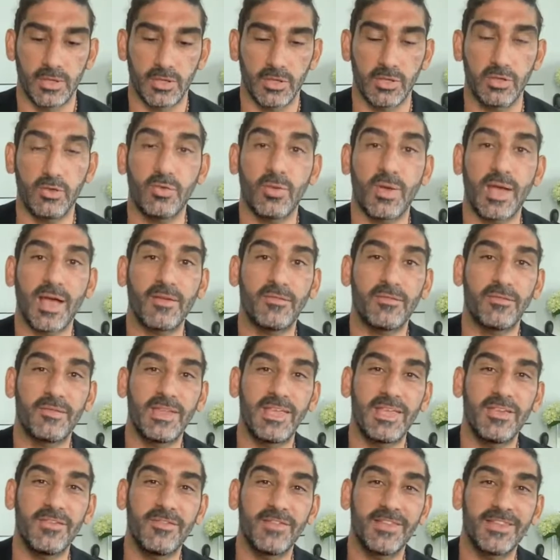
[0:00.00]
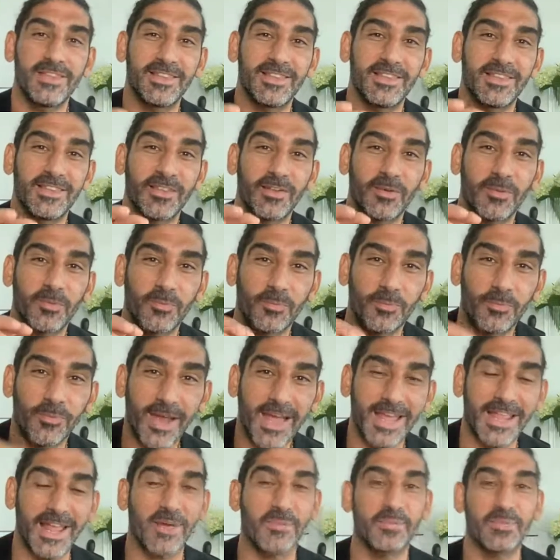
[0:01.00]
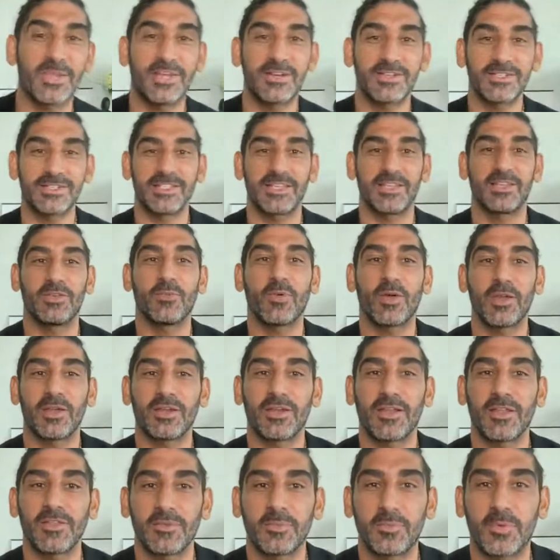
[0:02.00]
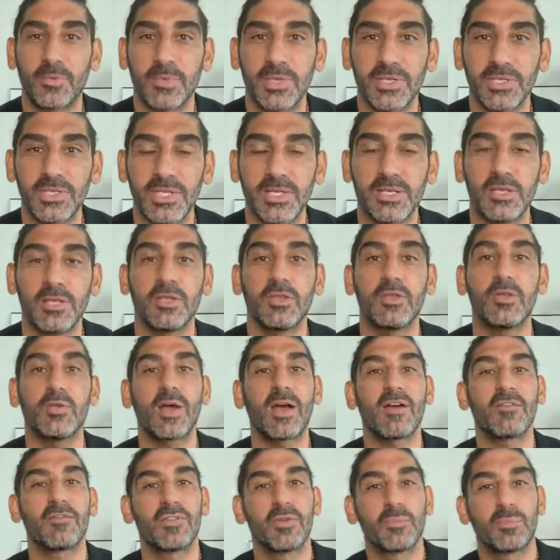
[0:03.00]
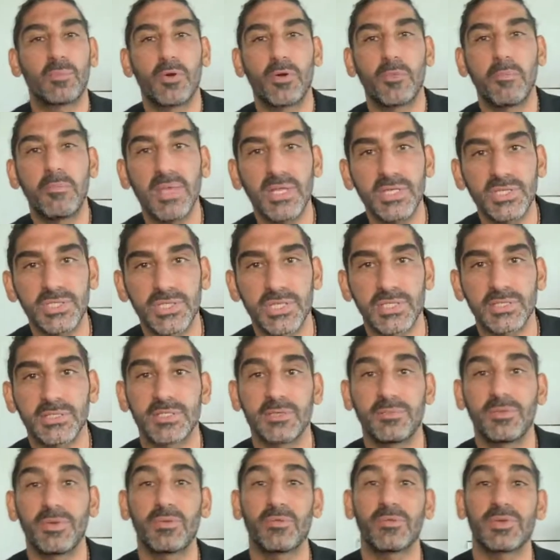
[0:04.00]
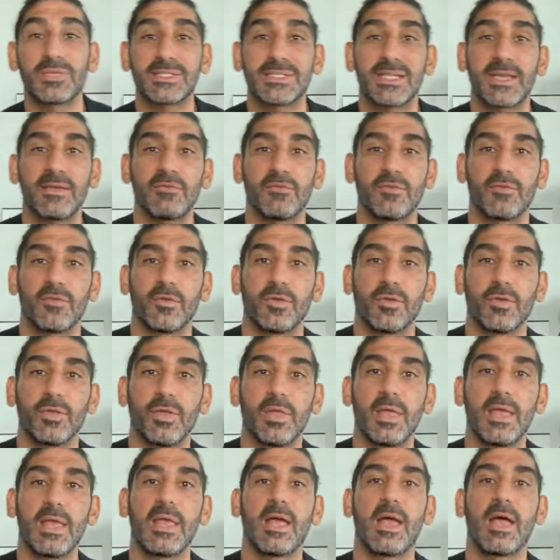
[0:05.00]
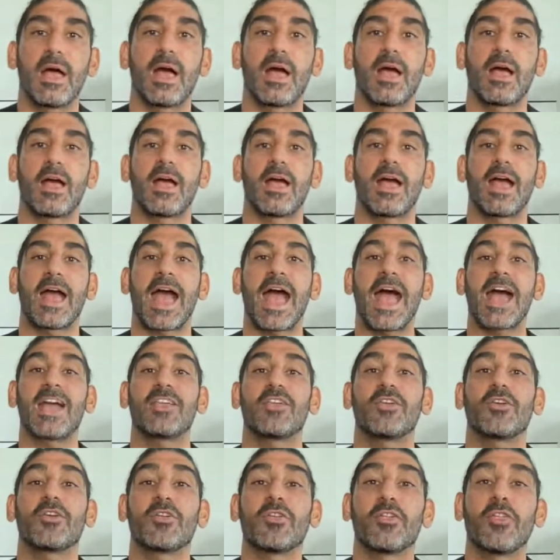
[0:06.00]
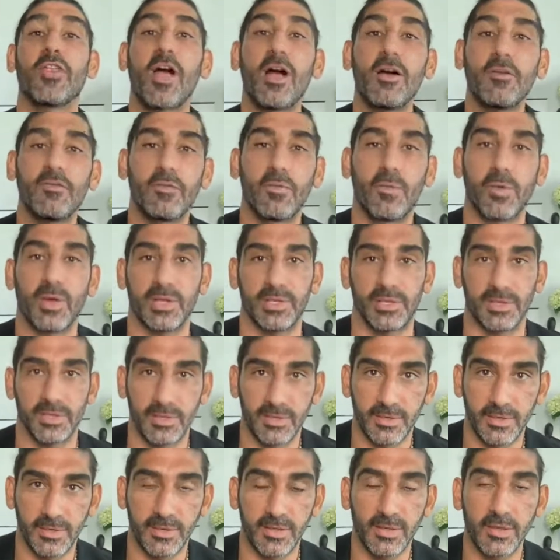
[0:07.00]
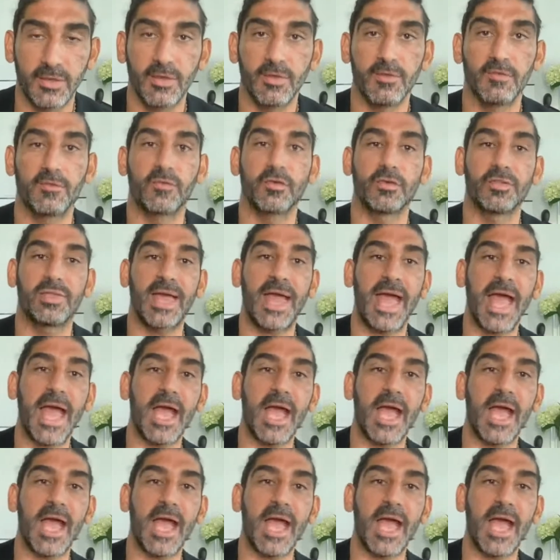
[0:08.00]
You have even the right. You want another permission? You have the permission to be resentful at your loved one for the